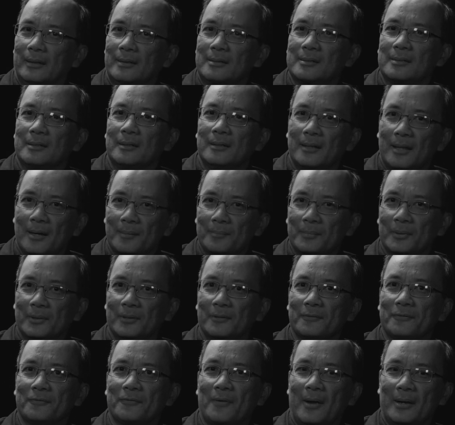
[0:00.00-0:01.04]
It's a number
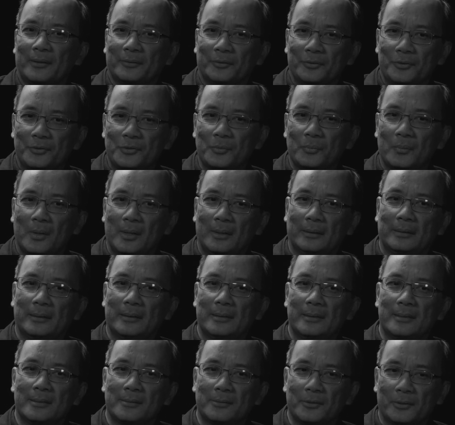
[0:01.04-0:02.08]
of factors. One
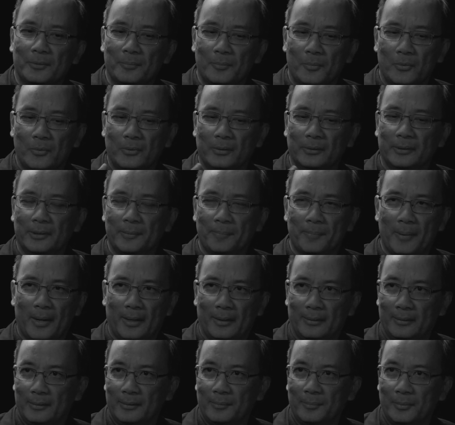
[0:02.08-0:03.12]
is they're more
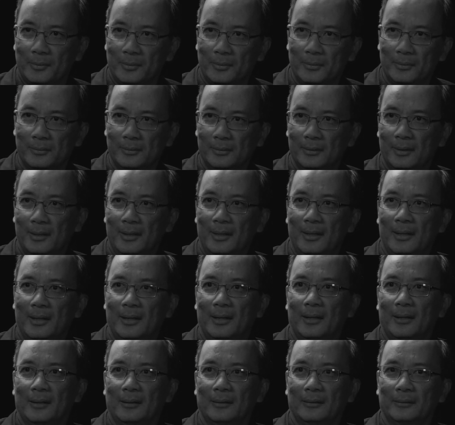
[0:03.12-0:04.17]
dependable.
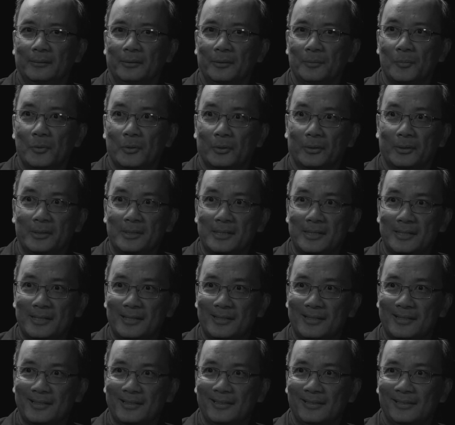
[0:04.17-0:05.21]
They're more
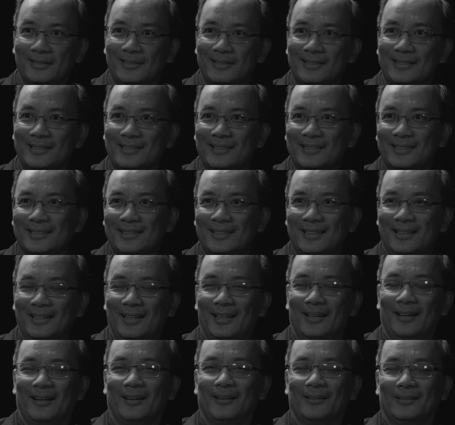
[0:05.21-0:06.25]
consistent.
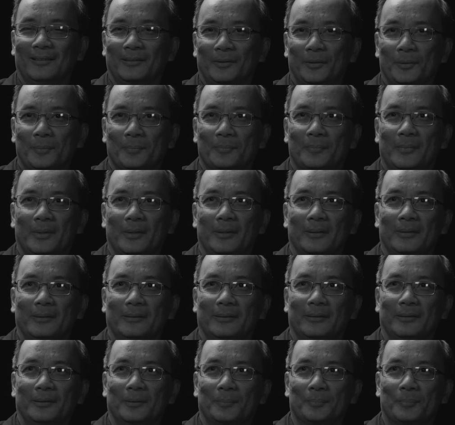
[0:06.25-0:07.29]

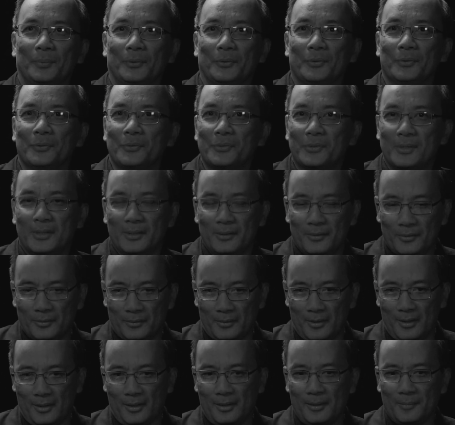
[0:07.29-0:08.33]
They're producing
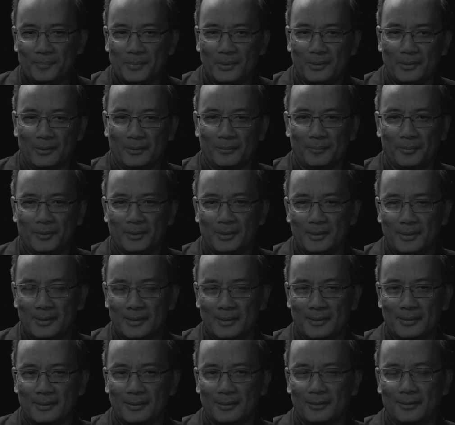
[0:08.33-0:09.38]
crops of
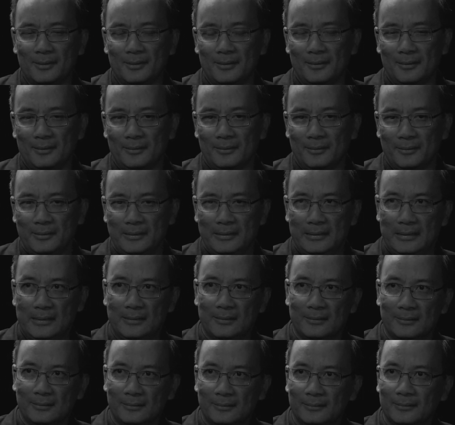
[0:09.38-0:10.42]
consistent
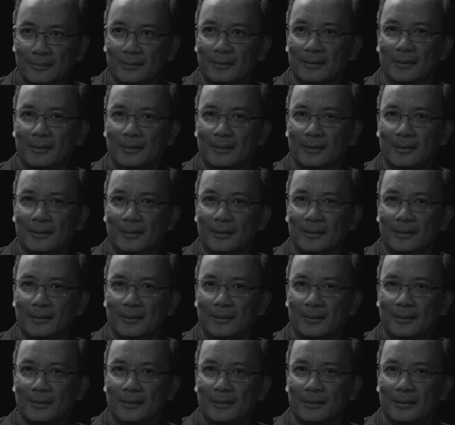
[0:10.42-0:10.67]
yield,